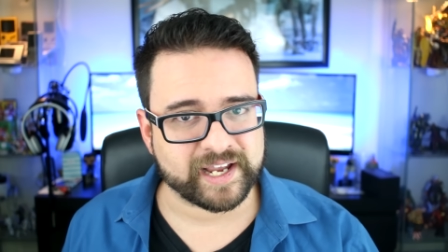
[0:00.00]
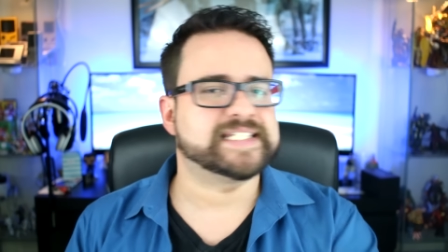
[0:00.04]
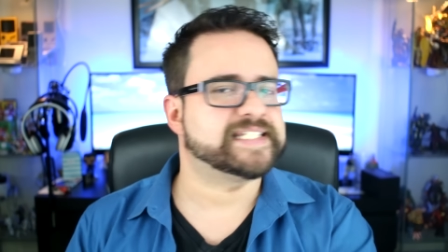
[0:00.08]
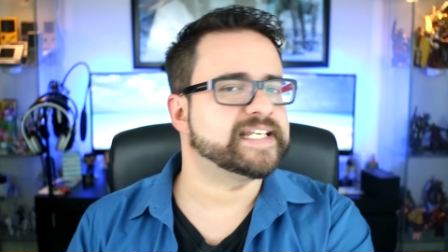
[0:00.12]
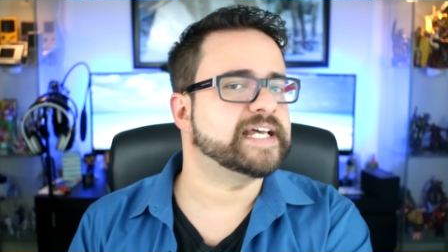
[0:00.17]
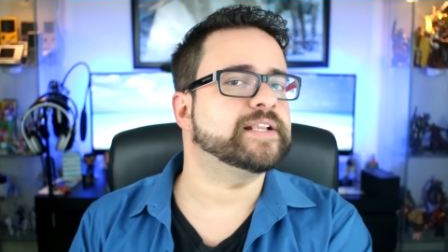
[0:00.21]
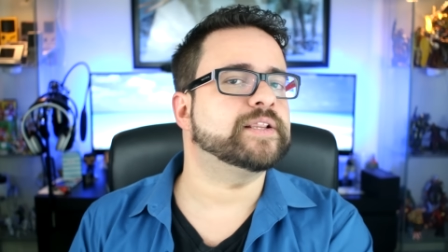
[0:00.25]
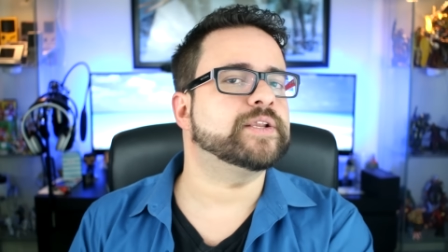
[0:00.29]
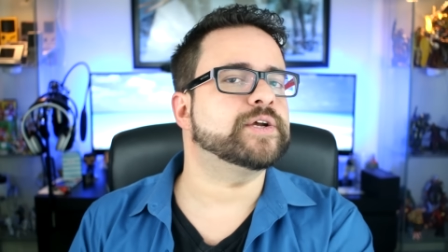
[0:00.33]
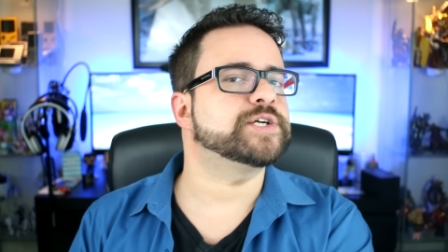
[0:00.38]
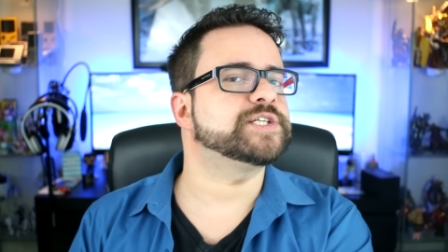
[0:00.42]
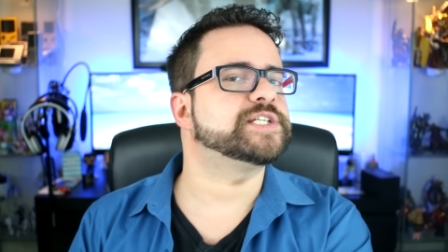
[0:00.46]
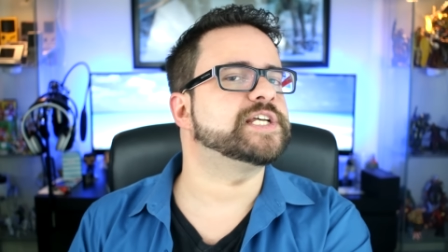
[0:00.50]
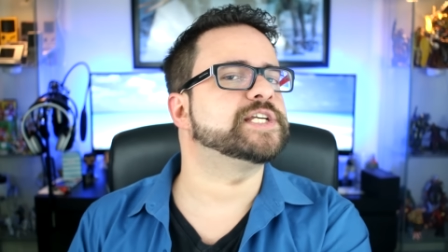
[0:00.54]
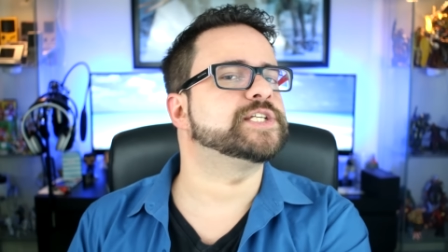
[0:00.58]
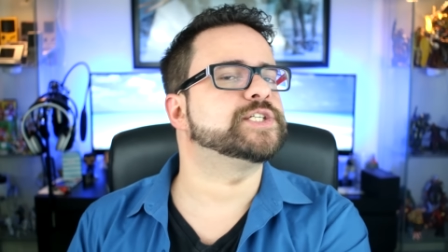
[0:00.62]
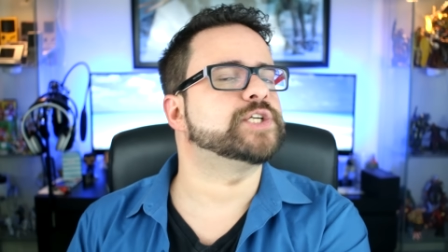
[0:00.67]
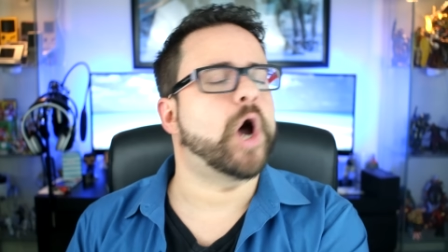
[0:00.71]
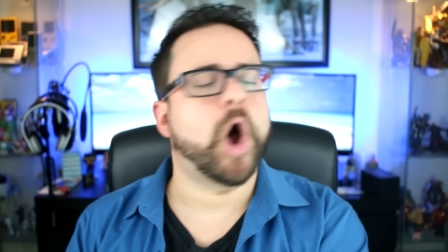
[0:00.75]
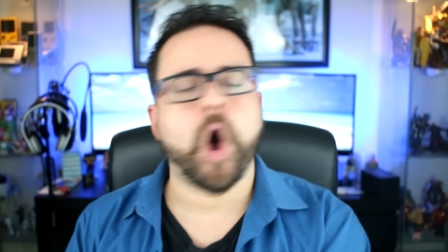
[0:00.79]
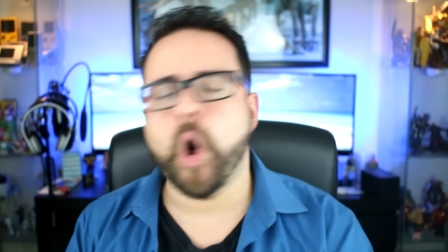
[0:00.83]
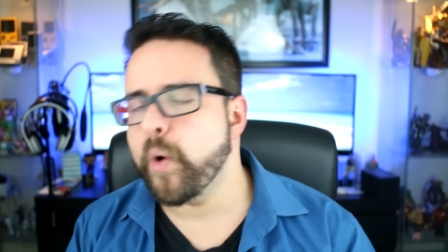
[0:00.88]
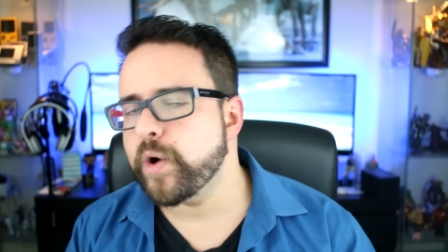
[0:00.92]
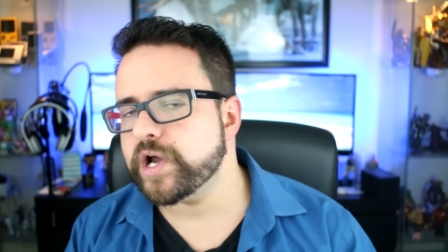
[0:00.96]
Settlers
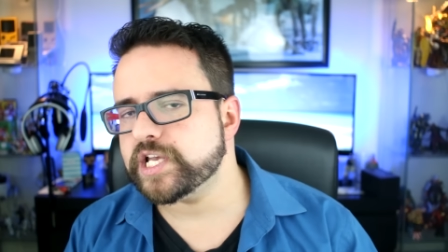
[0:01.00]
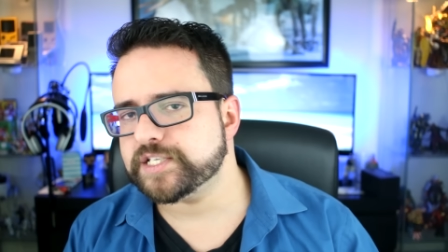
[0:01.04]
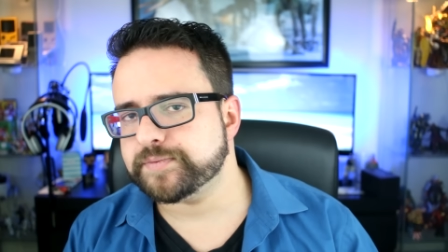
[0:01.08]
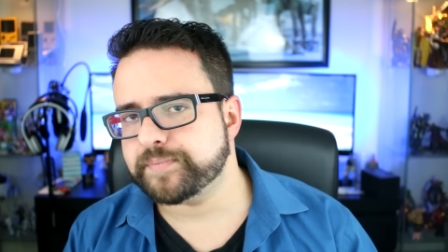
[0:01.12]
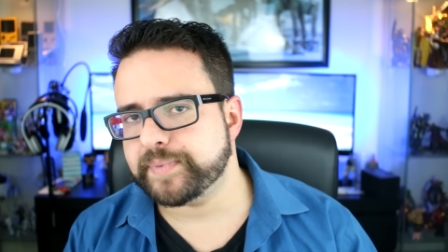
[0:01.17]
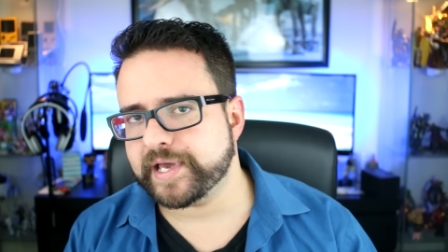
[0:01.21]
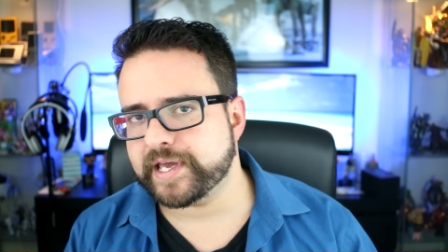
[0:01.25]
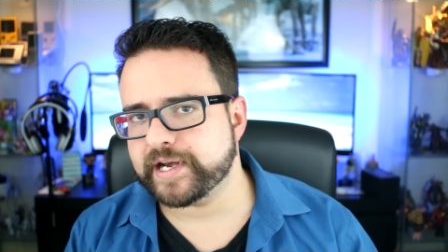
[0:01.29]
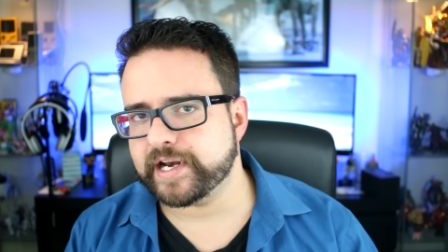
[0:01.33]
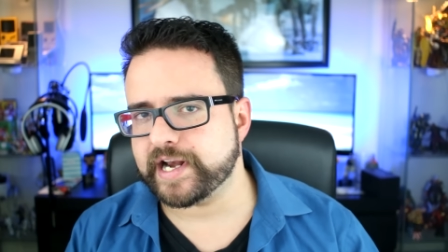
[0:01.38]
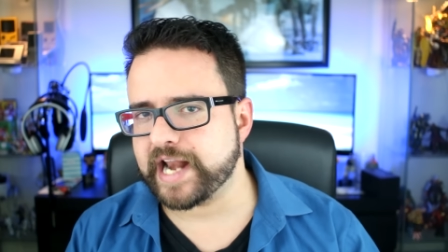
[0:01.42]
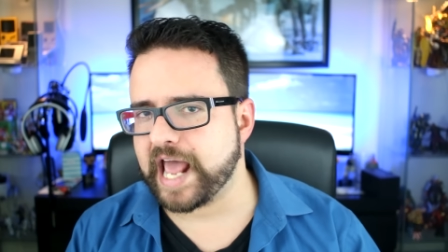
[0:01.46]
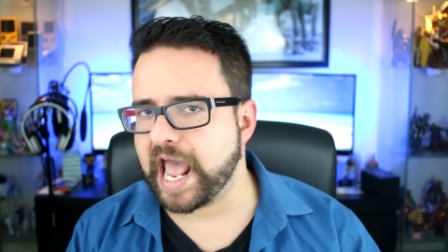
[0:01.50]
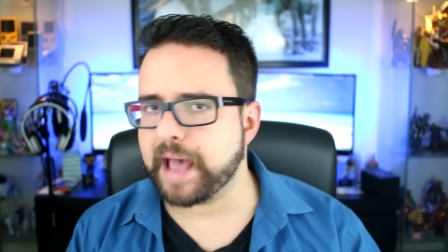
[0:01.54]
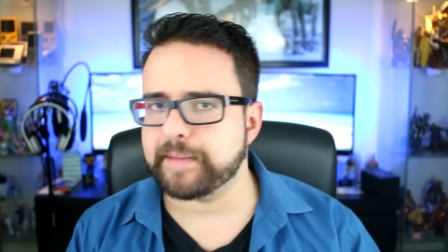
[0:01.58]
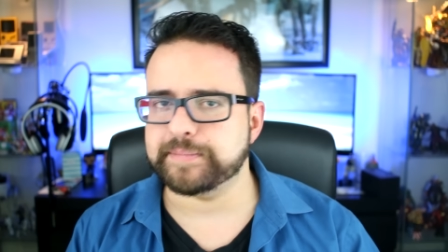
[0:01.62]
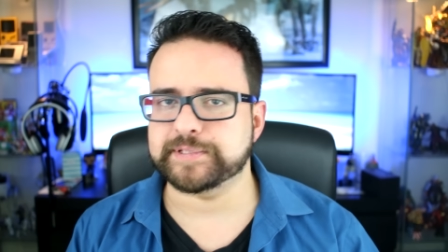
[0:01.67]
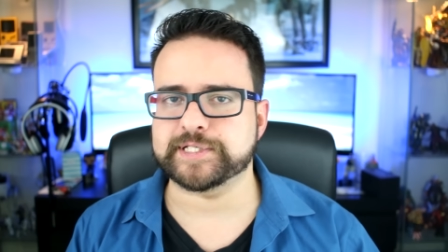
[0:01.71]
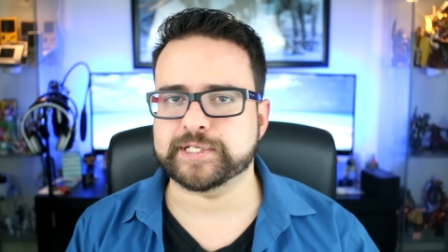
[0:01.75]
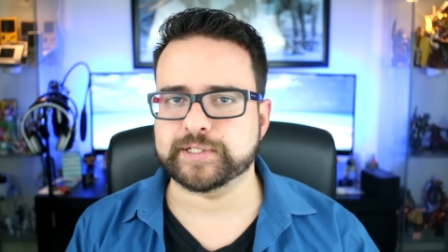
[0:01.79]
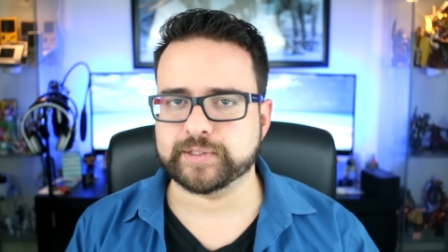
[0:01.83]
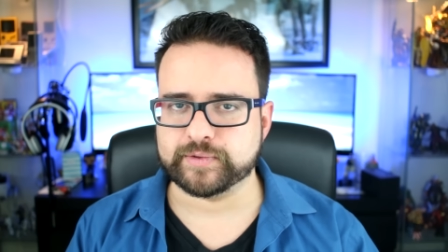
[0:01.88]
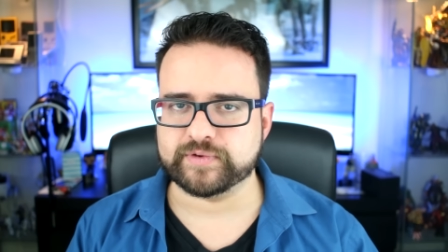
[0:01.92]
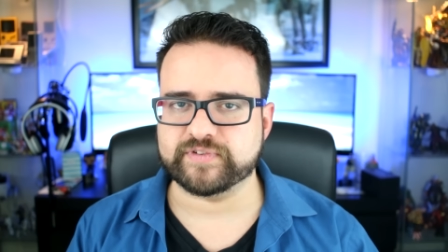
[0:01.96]
has always been an
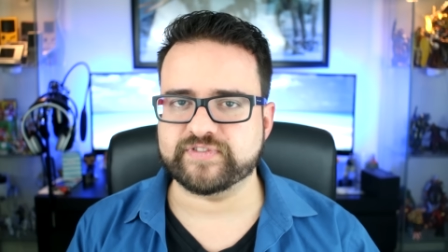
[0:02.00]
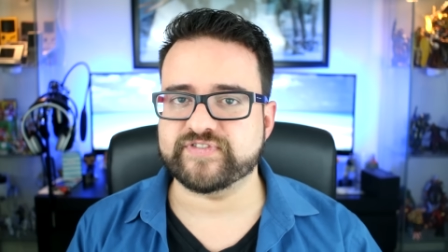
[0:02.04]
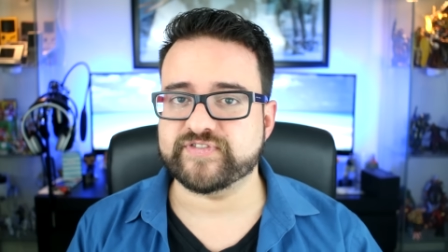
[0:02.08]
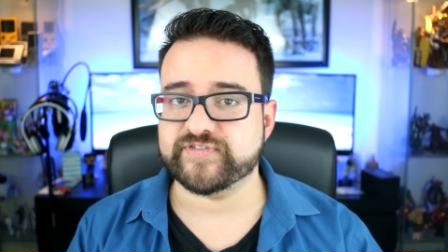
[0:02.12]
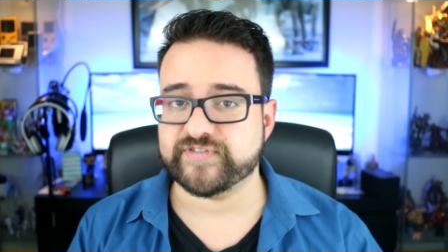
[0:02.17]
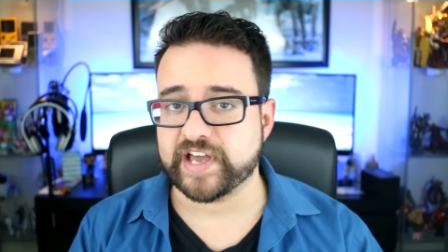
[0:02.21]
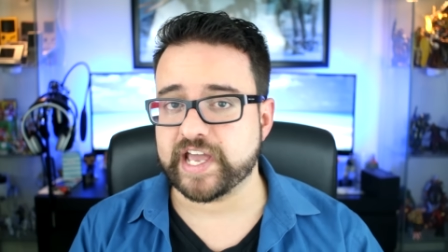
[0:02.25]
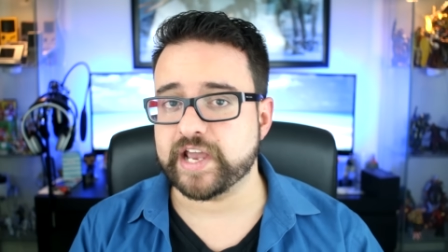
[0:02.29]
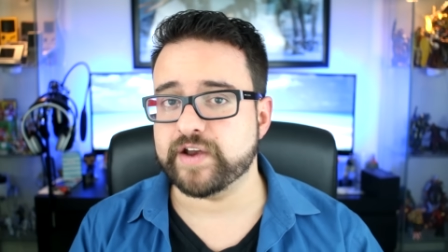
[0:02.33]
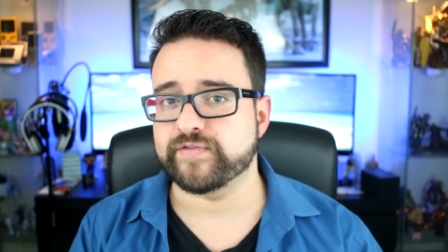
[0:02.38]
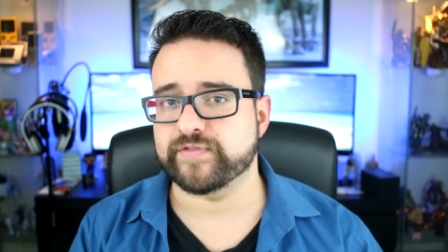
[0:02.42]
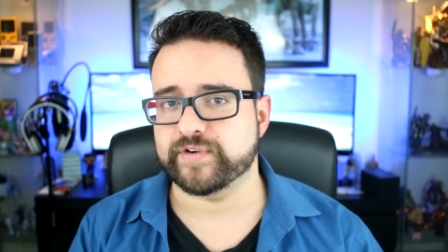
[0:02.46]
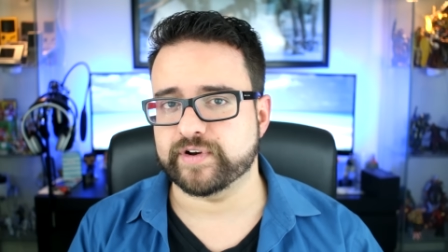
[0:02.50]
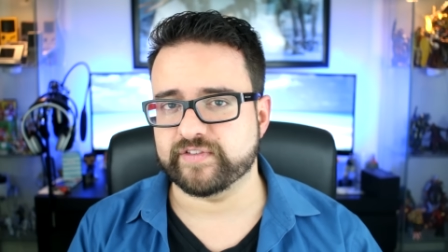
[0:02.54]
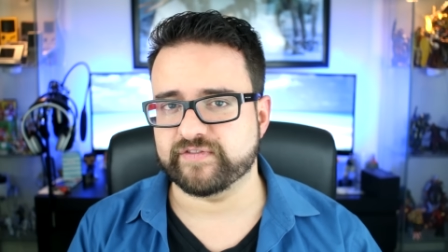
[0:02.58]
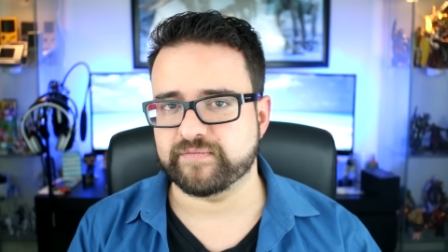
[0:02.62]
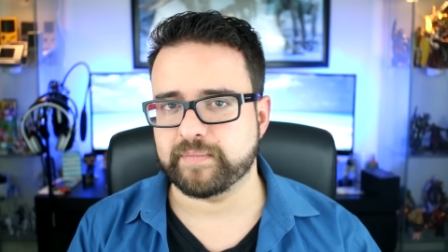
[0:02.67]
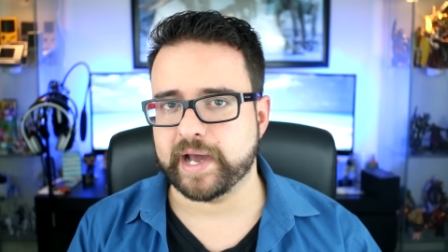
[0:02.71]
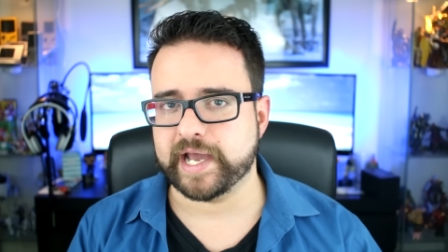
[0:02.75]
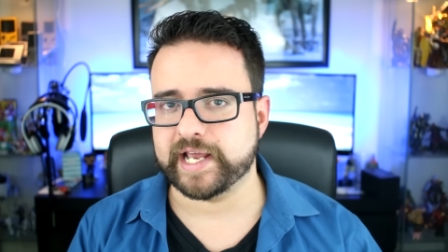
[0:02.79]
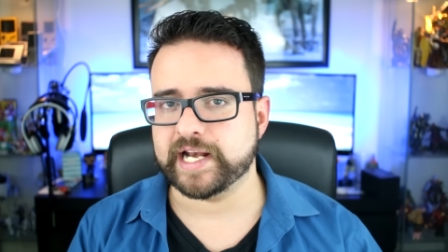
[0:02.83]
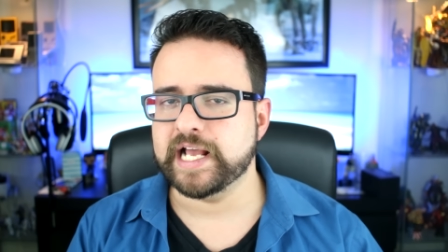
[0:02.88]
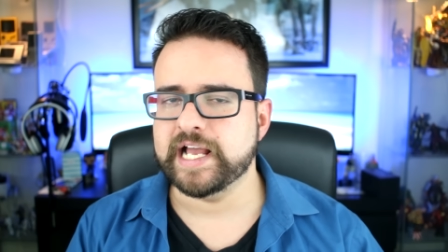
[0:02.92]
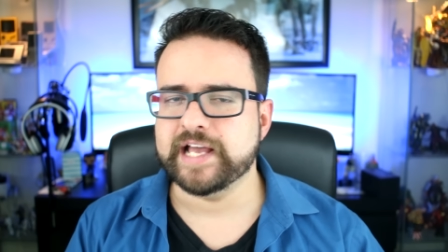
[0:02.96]
absolute favorite of
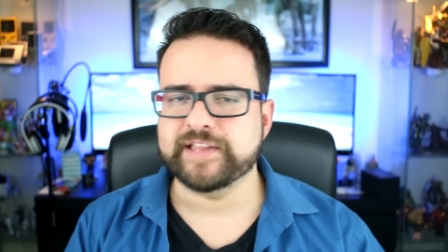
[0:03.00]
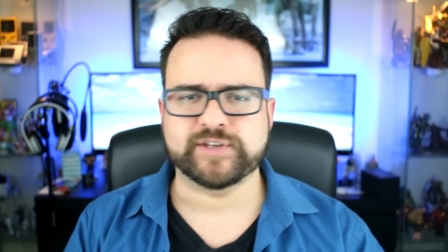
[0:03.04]
mine.